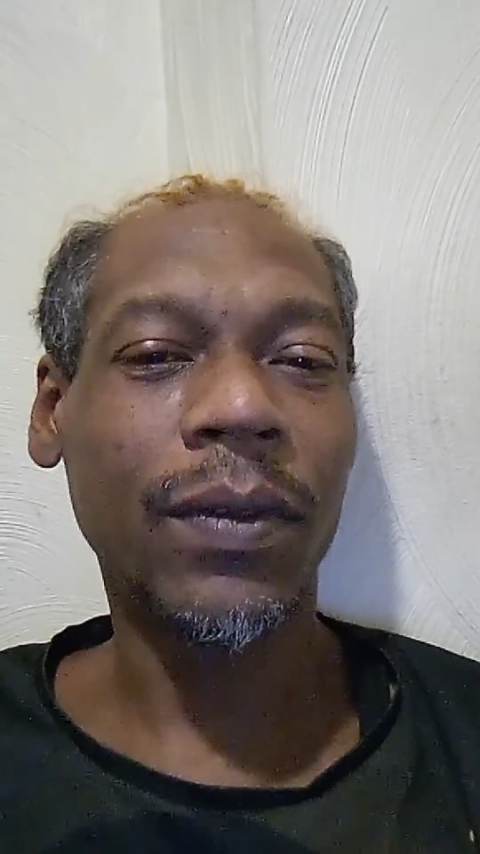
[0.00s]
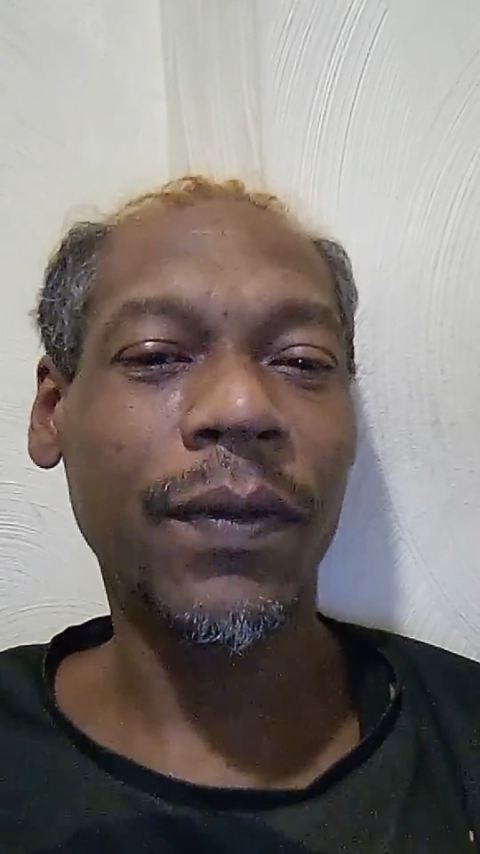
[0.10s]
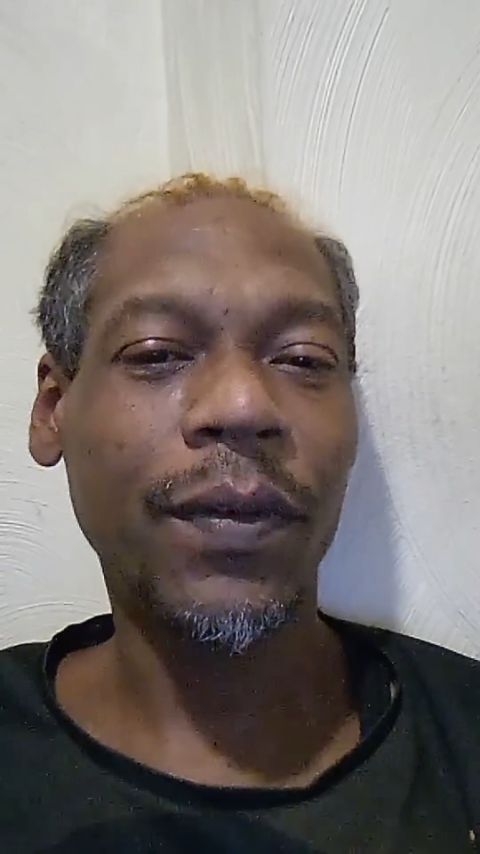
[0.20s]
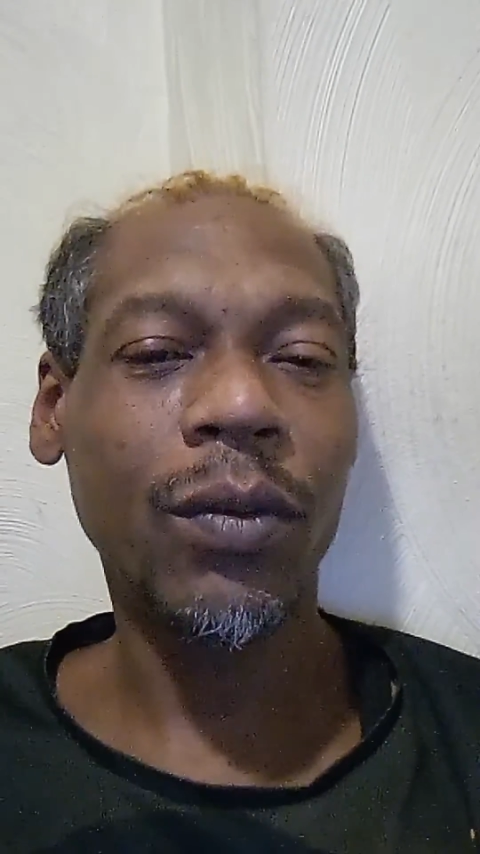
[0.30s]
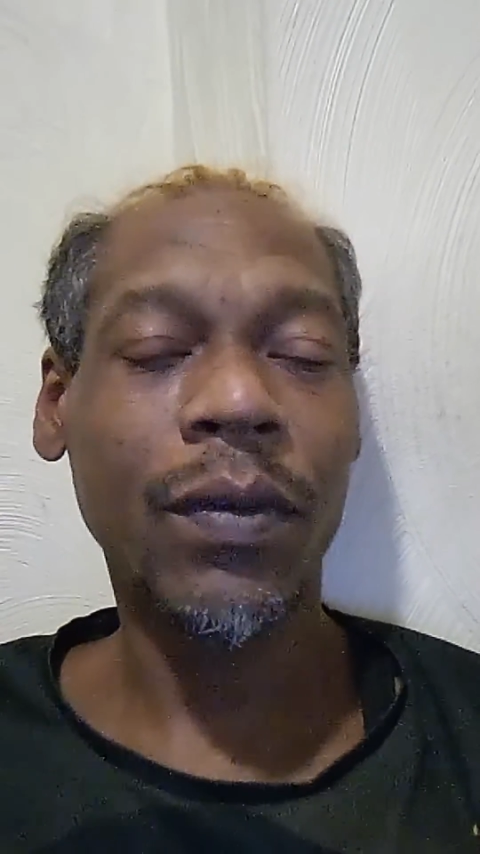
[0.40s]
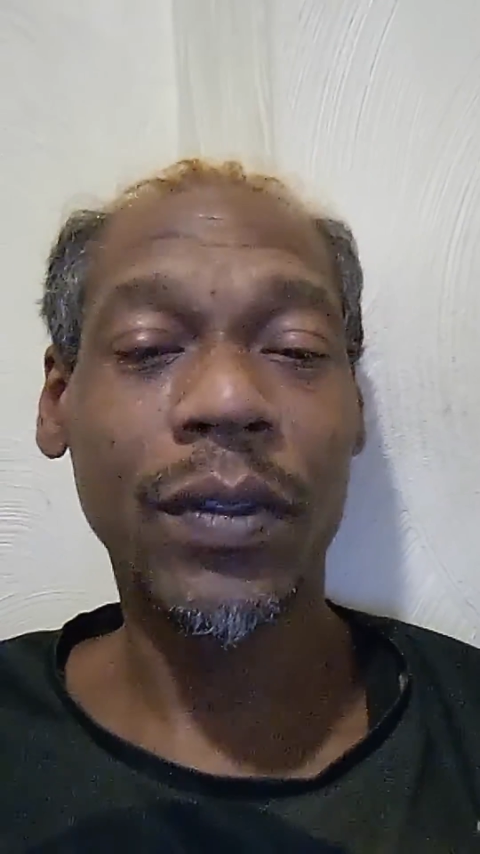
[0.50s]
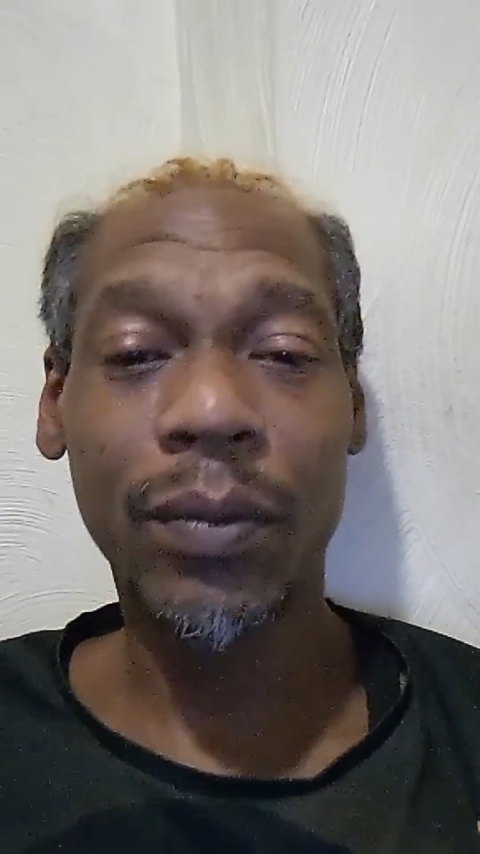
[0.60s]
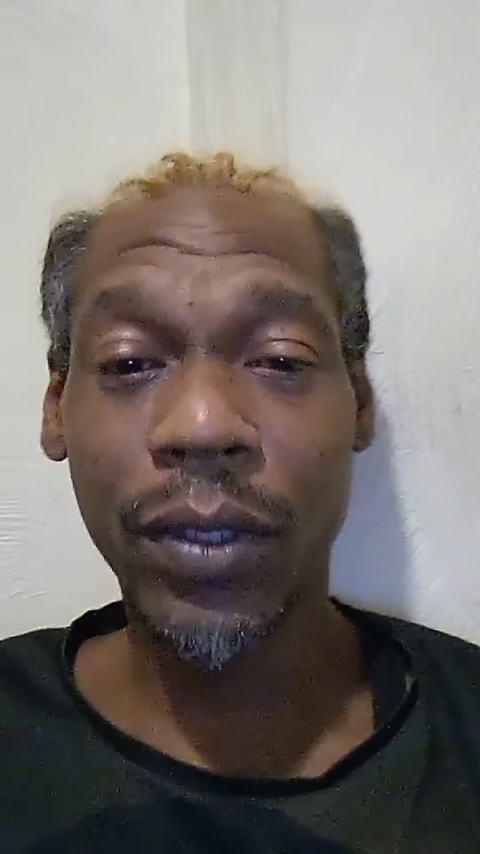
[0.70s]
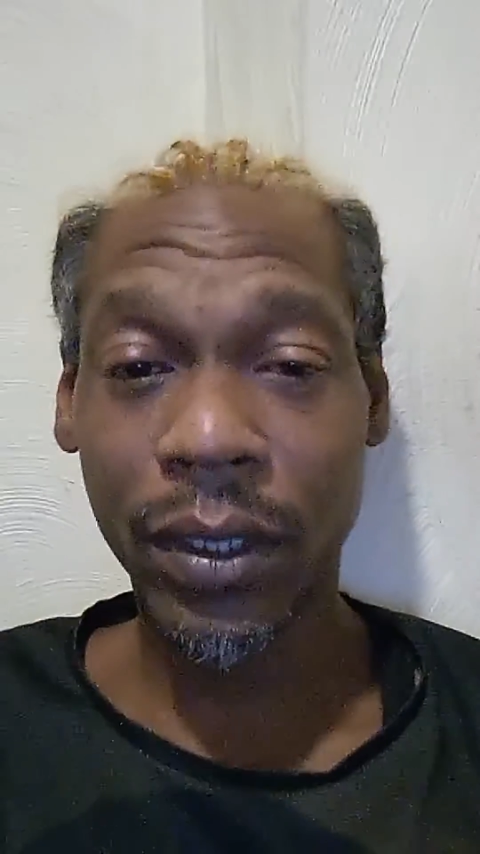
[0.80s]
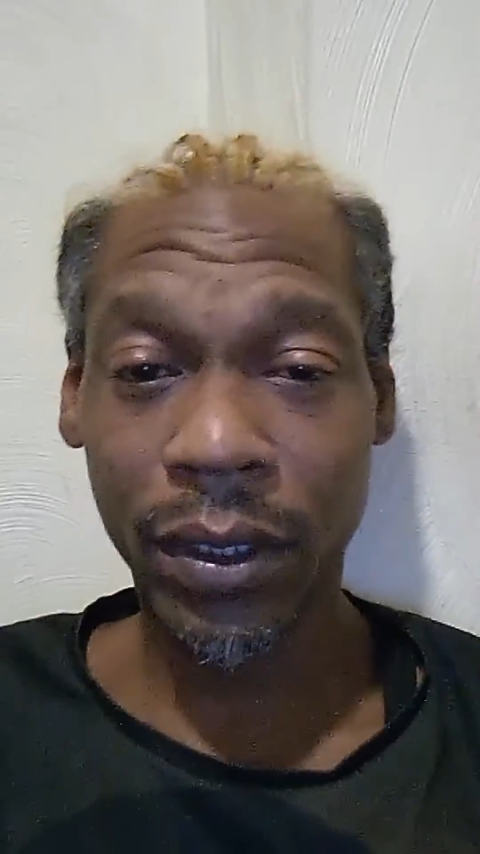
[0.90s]
A few of his
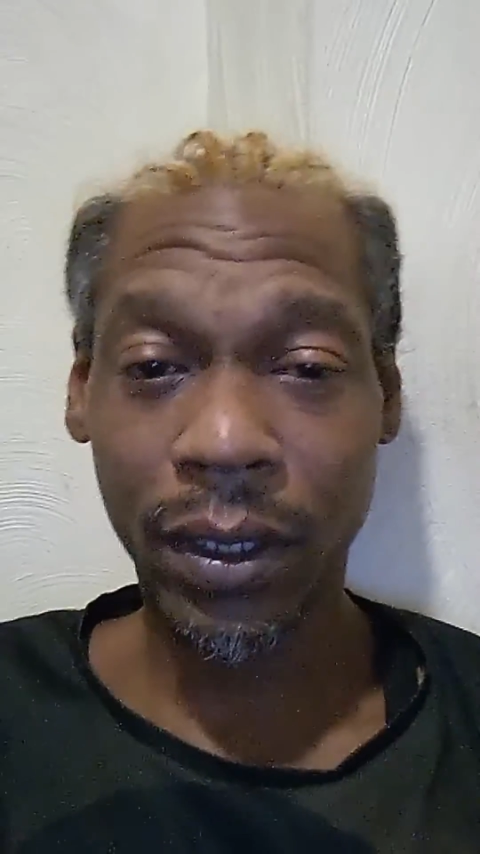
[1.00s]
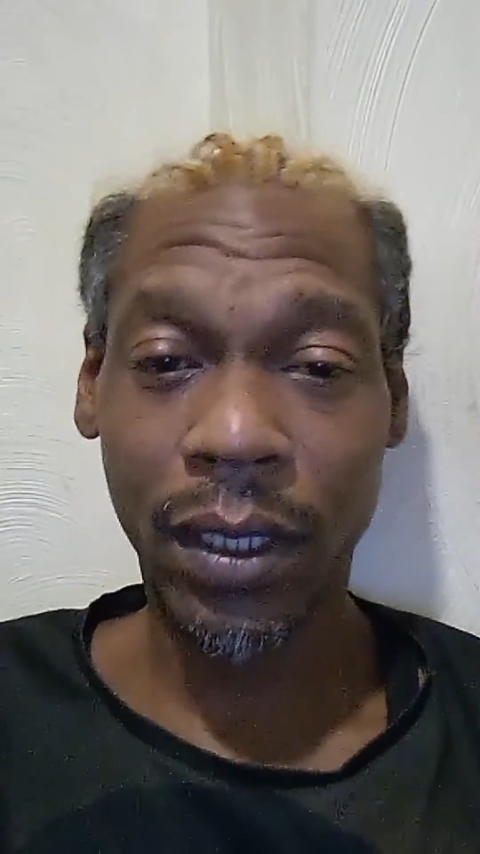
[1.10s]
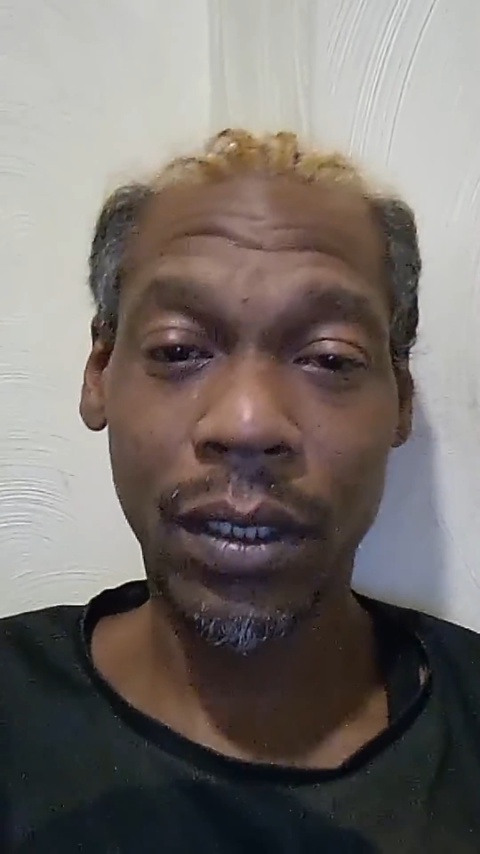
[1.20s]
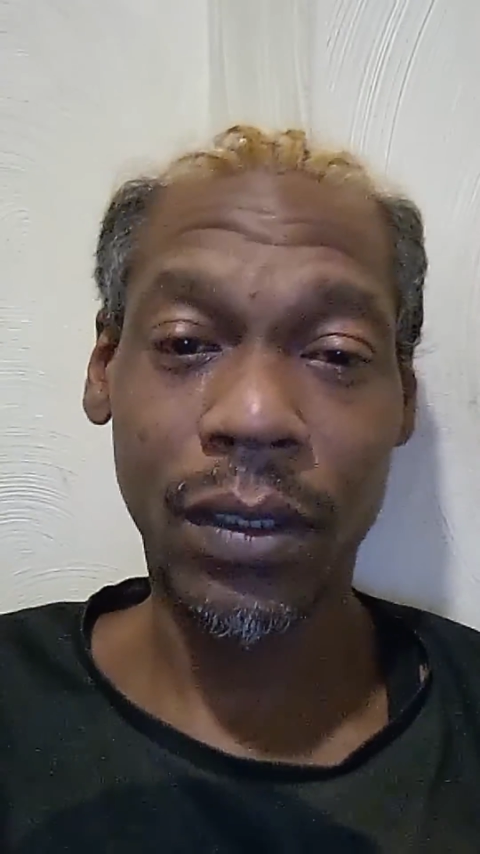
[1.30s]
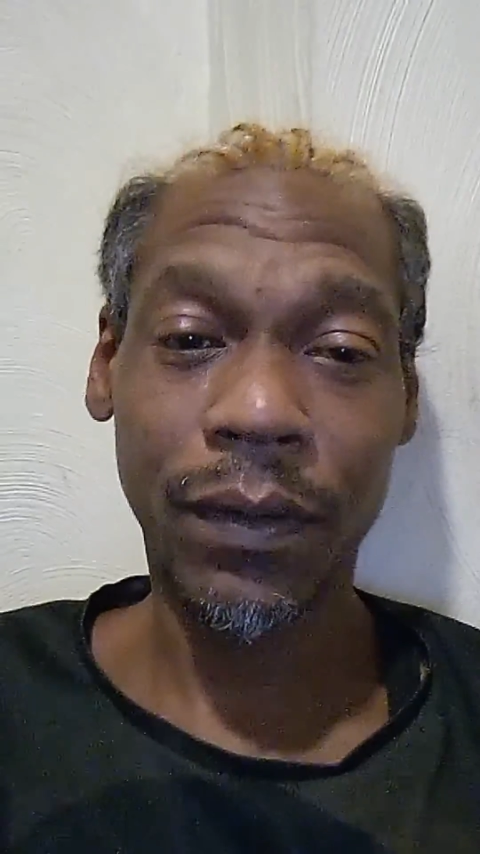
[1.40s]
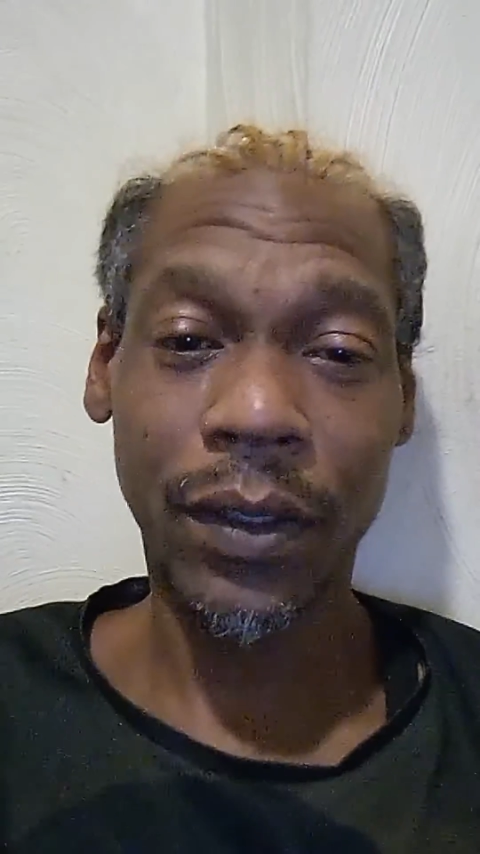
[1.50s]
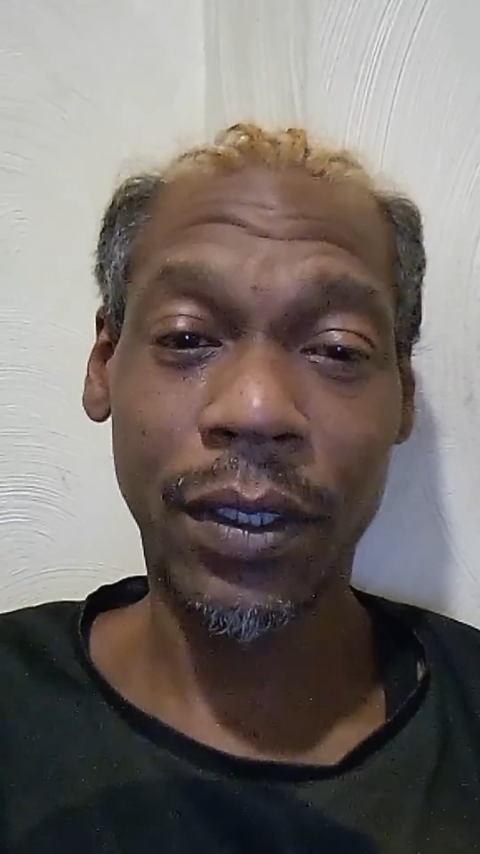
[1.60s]
books I love.